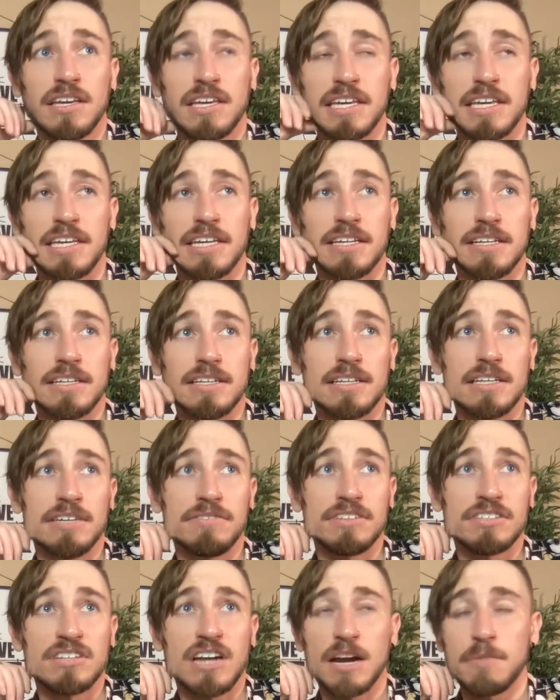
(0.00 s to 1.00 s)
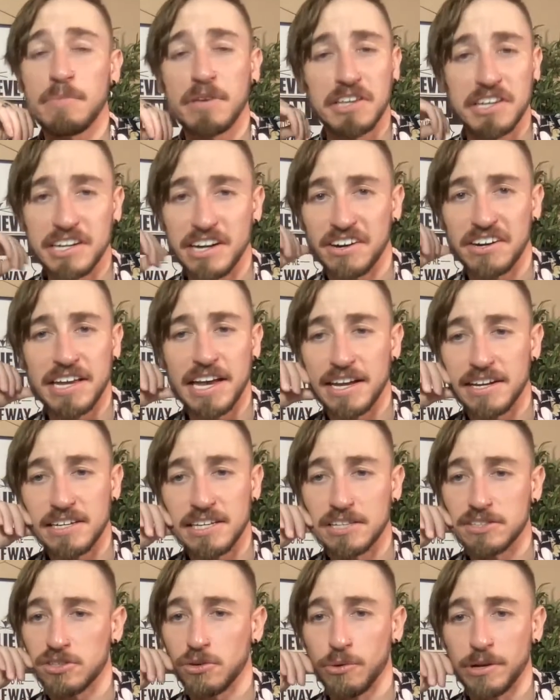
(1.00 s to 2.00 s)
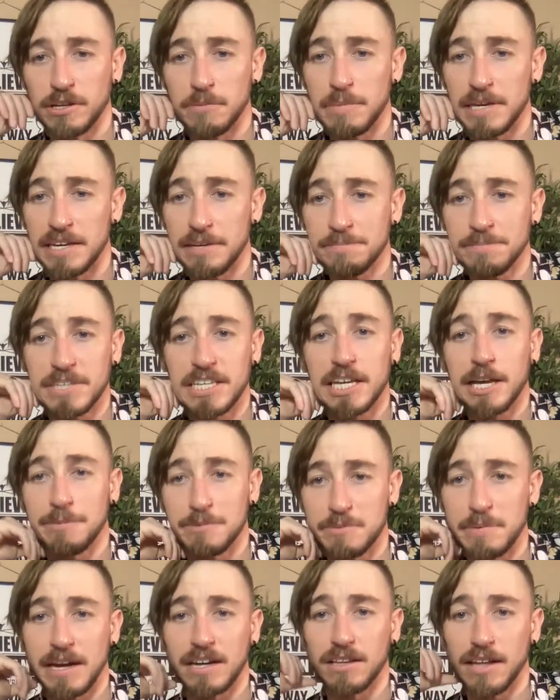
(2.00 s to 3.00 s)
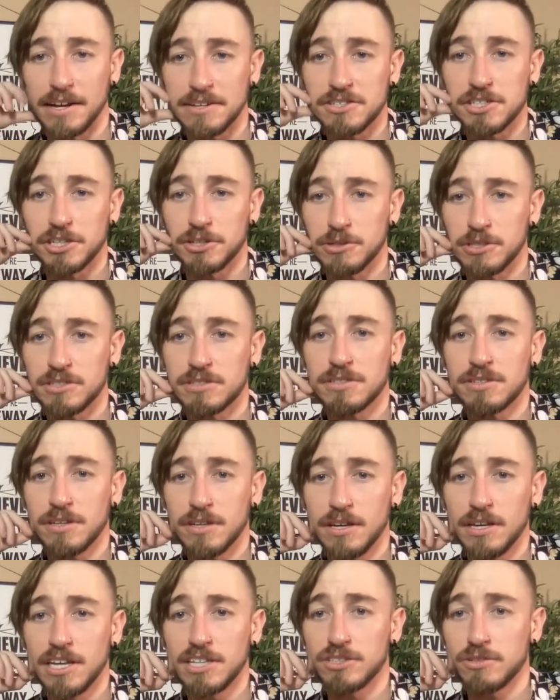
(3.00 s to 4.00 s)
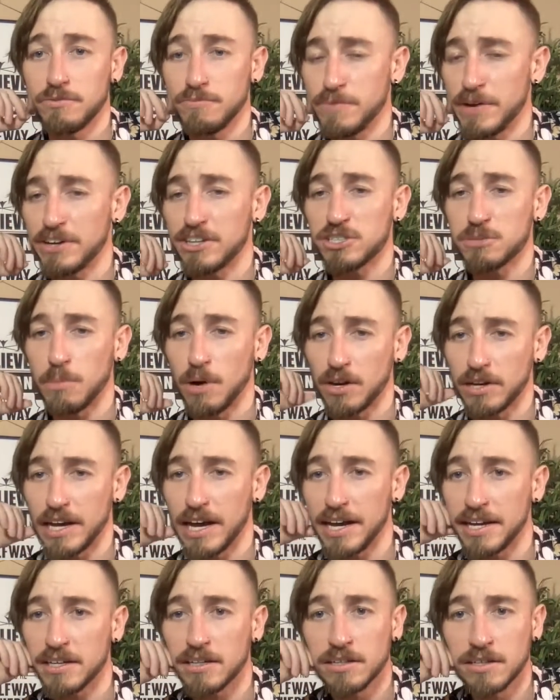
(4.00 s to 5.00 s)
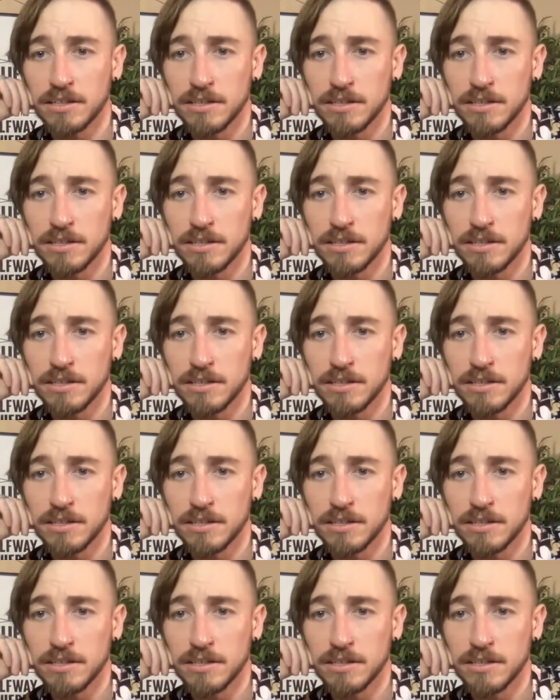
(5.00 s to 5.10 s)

If he's not a millionaire yet, he's going to be. He helps me out a lot too. He's a very smart guy.